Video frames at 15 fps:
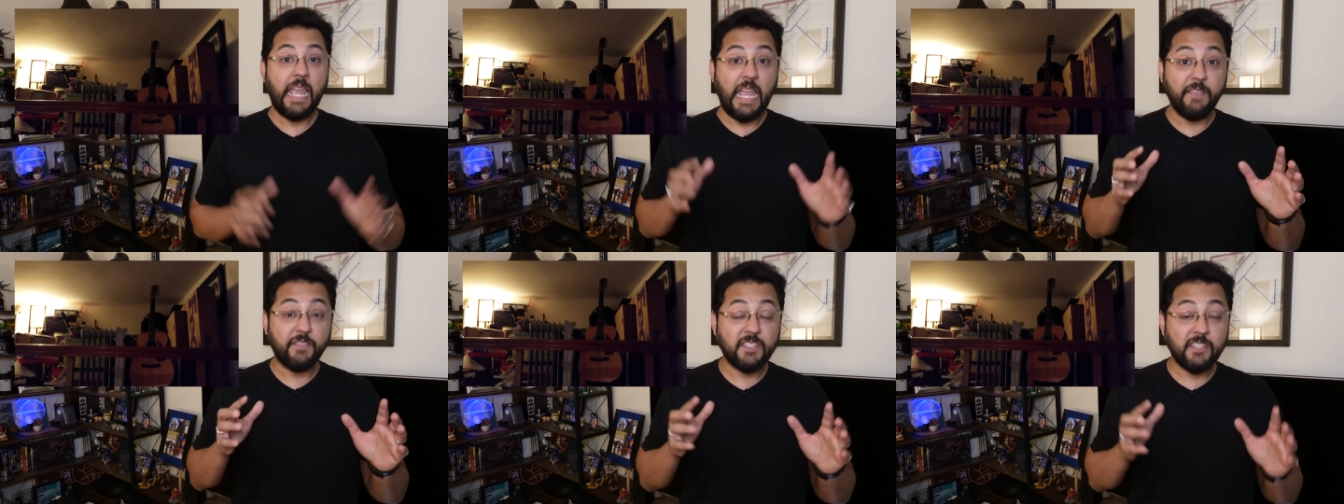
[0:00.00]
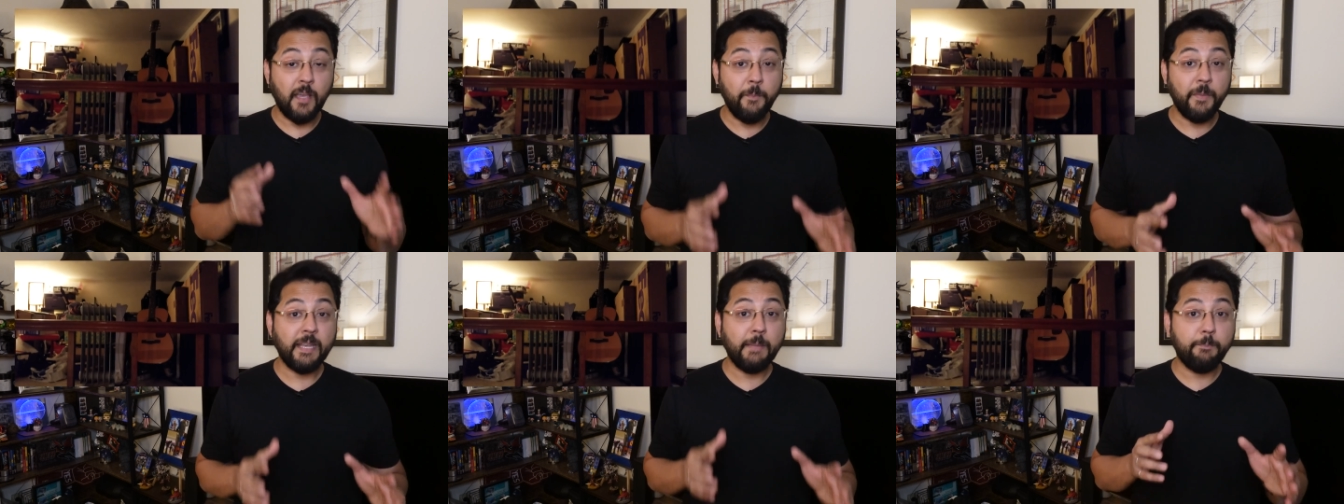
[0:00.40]
If
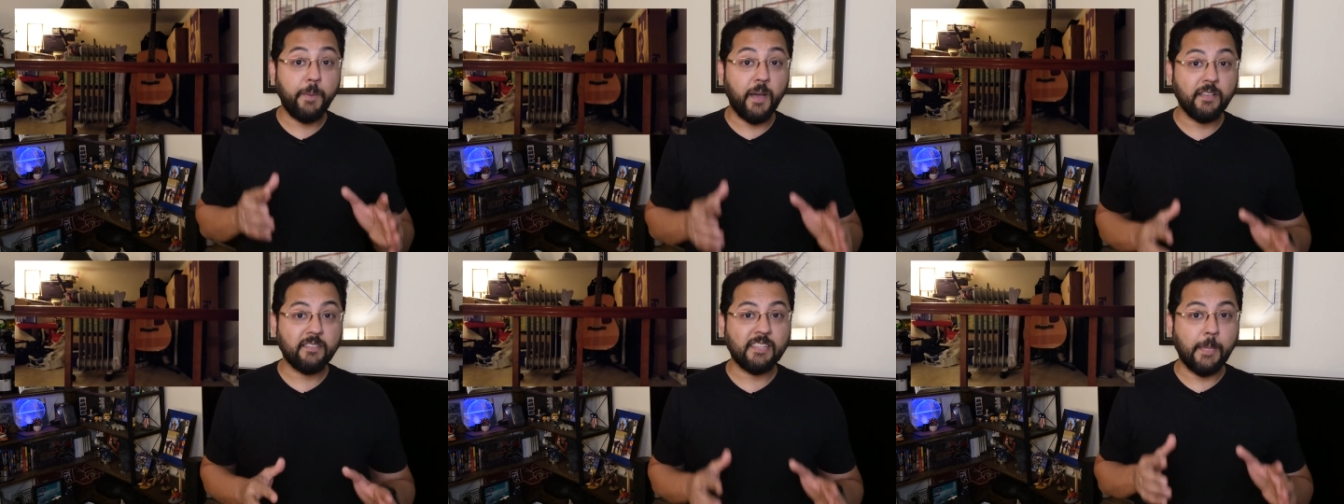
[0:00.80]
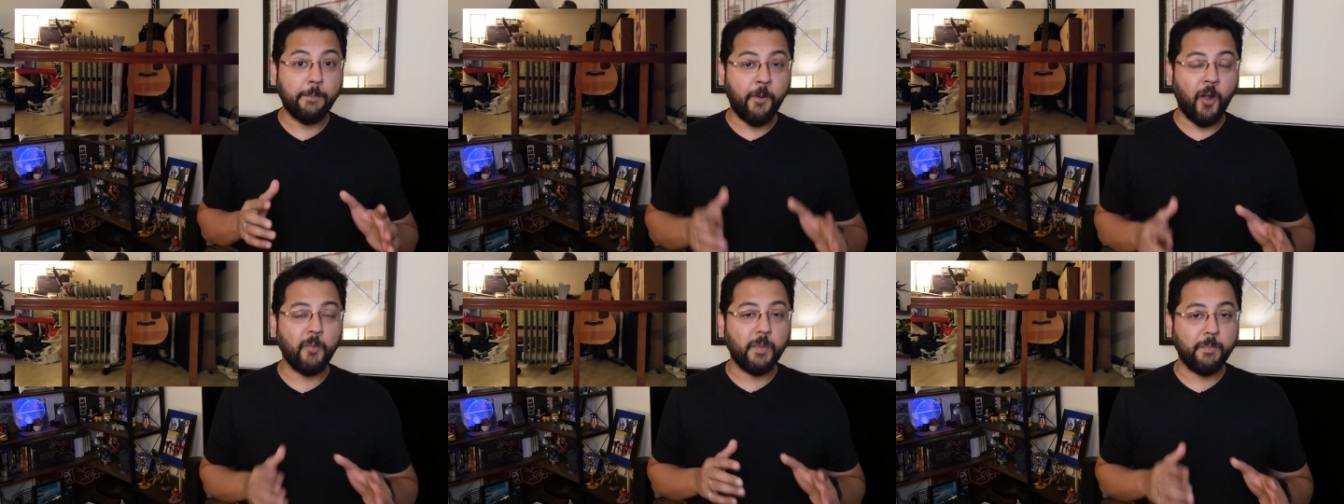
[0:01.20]
somebody buzzed the
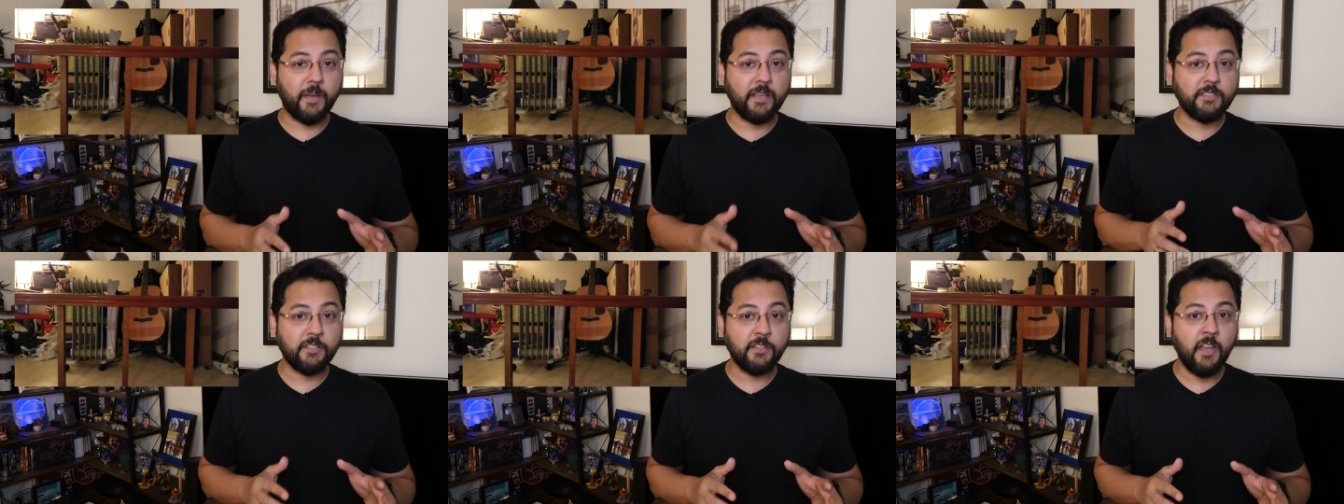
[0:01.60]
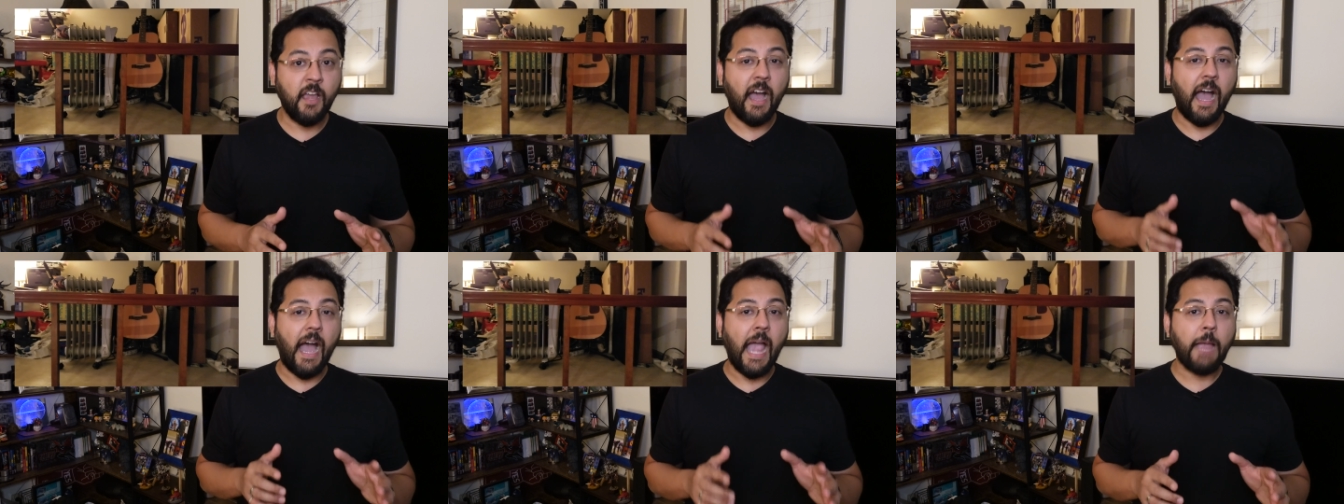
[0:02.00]
apartment buzzer,
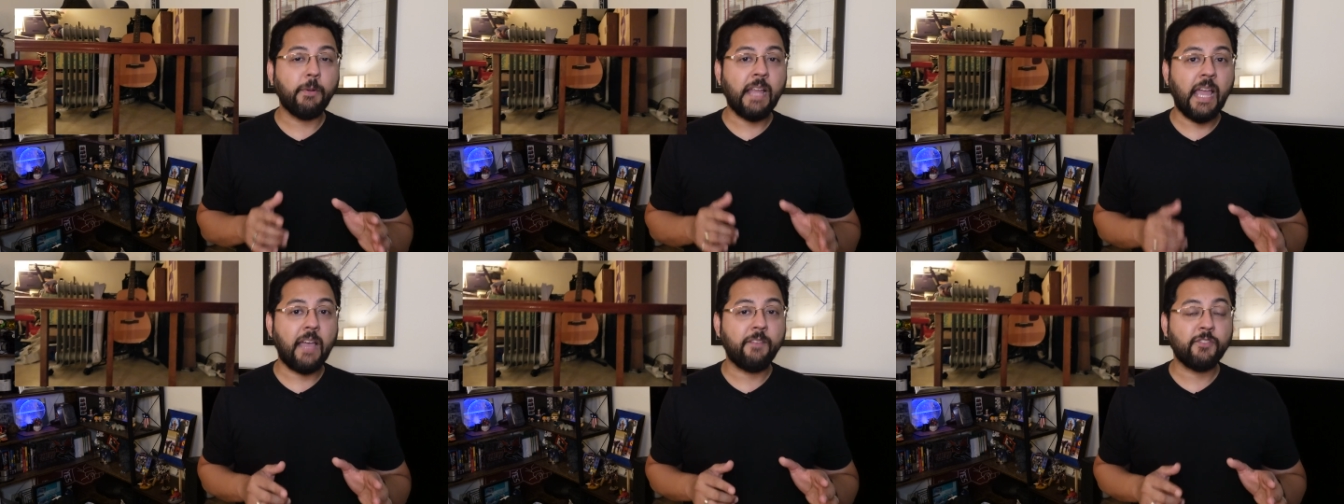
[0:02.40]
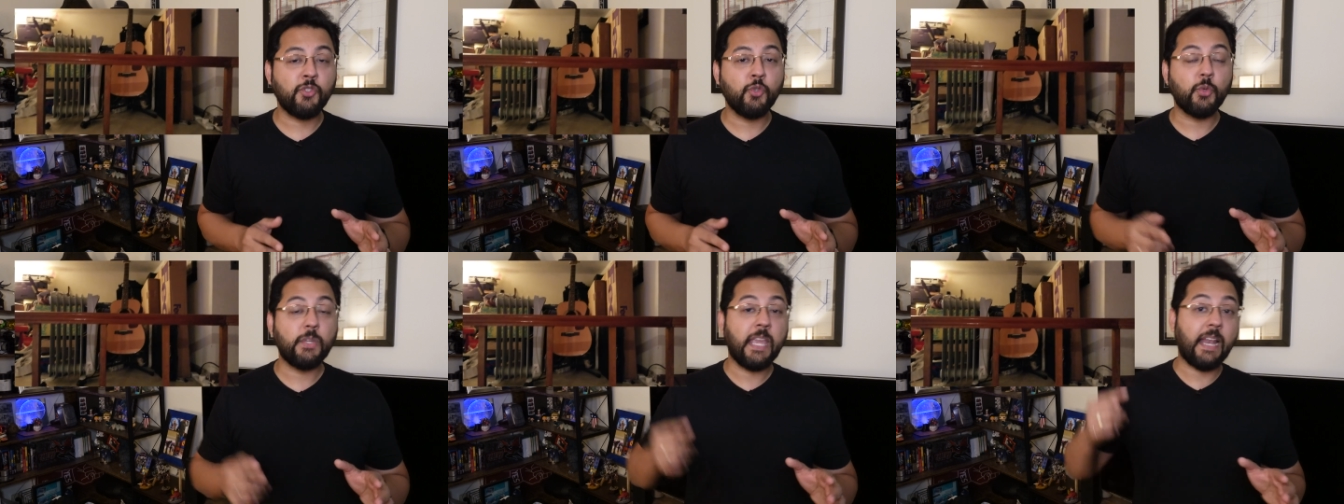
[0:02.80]
I would have
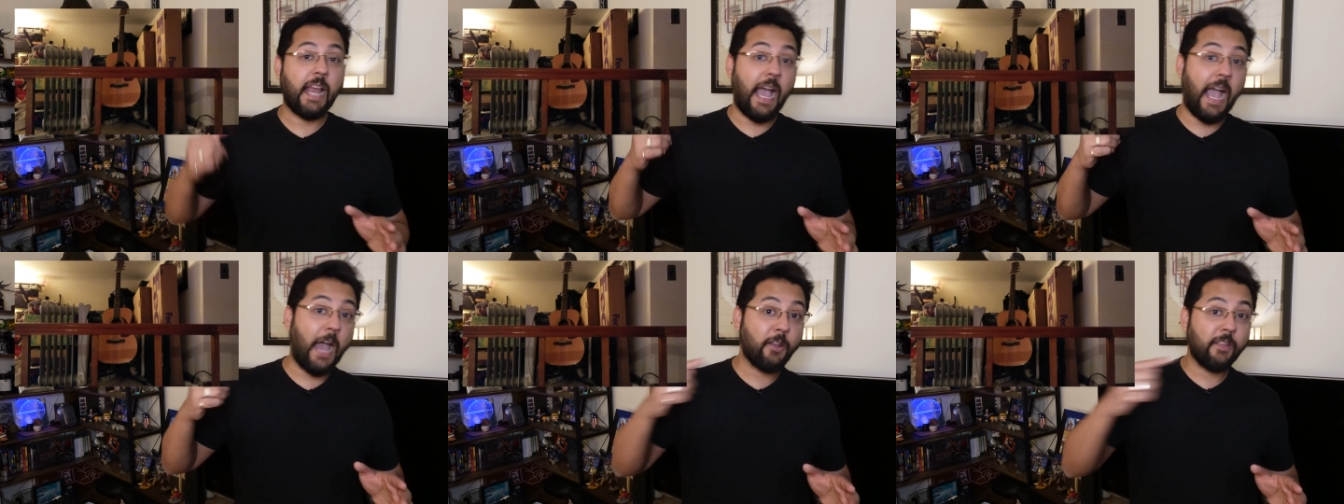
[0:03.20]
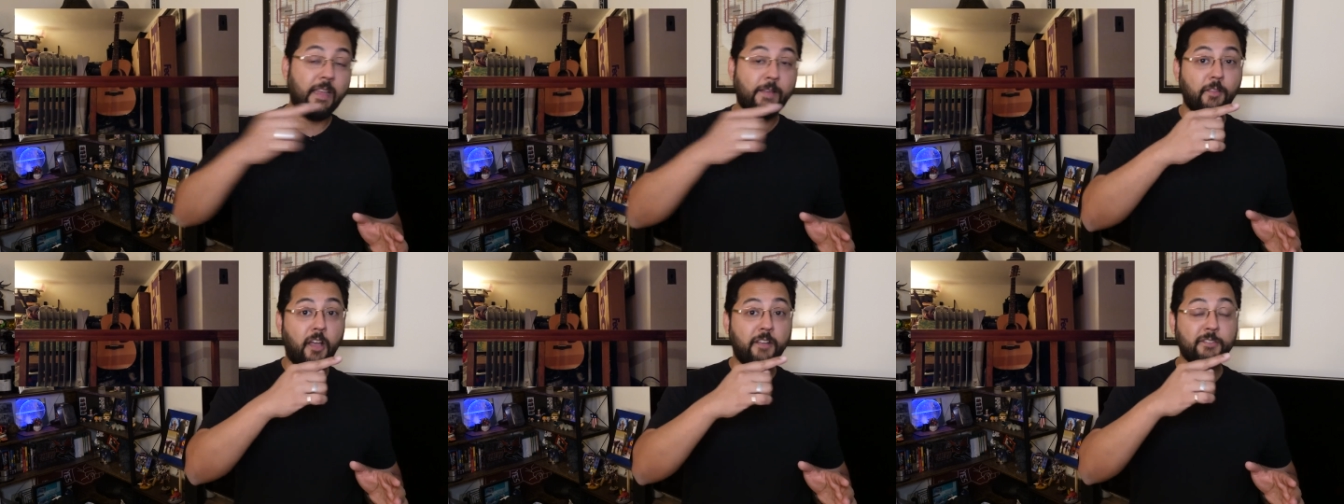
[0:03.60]
to get out of
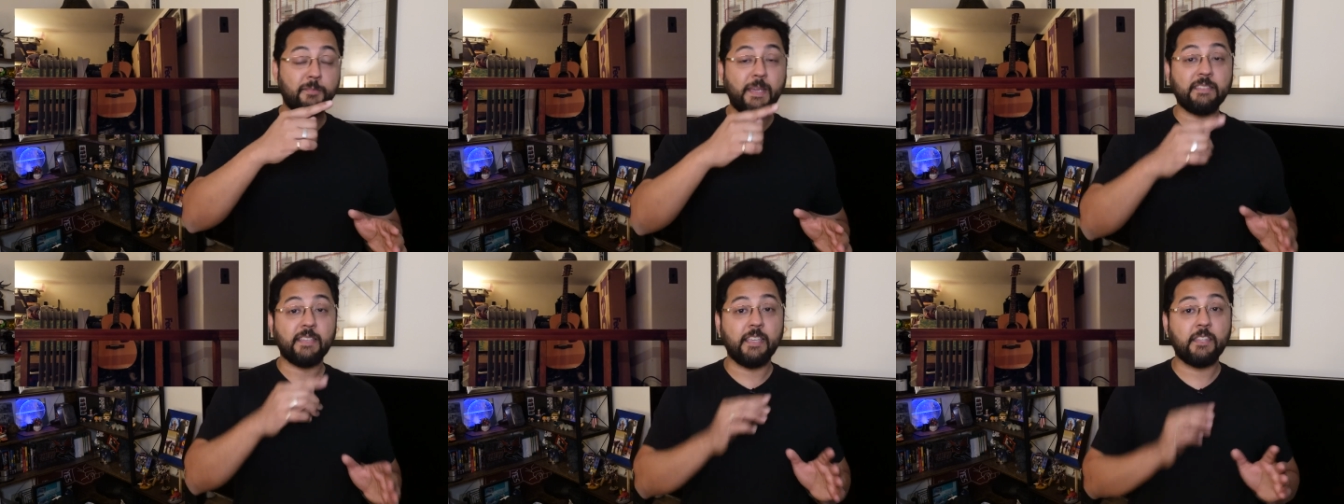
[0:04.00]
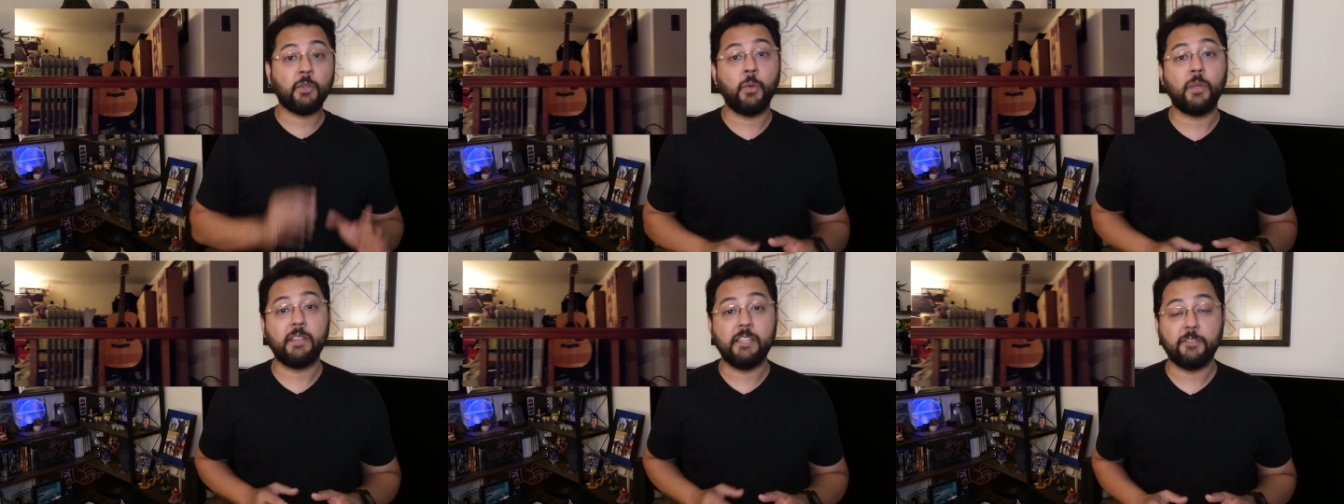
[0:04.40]
that loft space as
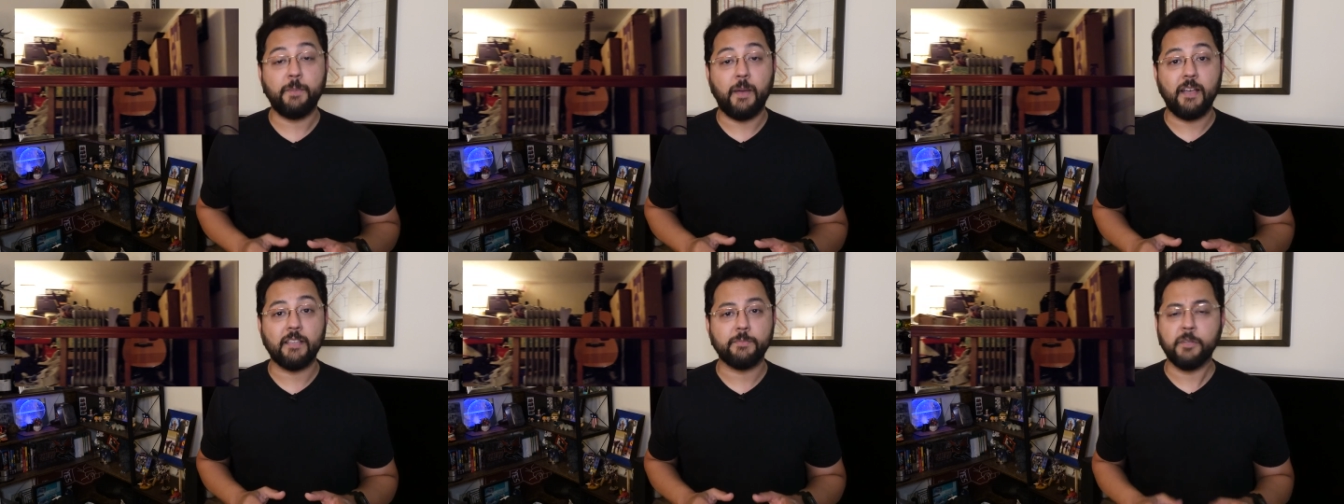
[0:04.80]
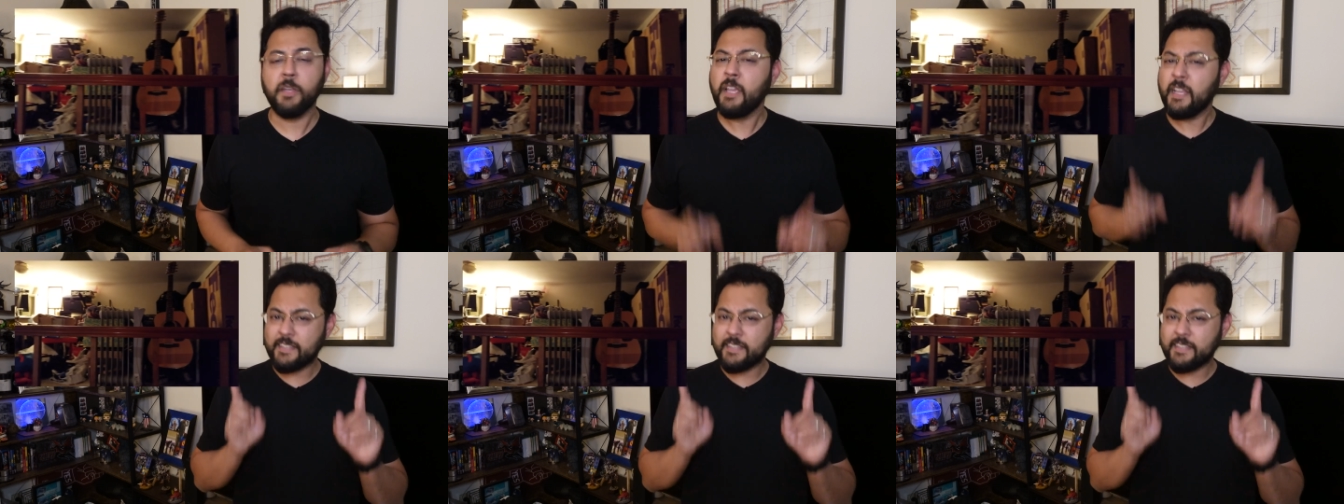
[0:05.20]
quickly as possible.